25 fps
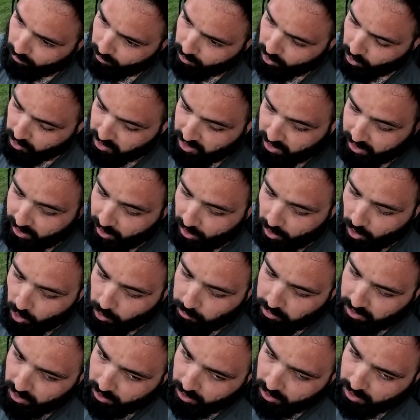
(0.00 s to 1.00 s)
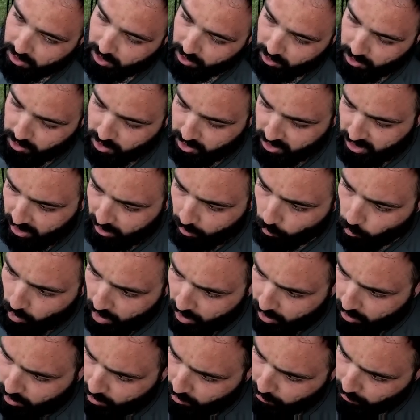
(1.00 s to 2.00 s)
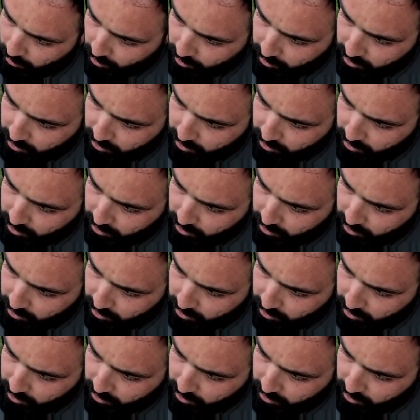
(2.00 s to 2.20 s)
So to get home, Tanisha, you just gotta walk home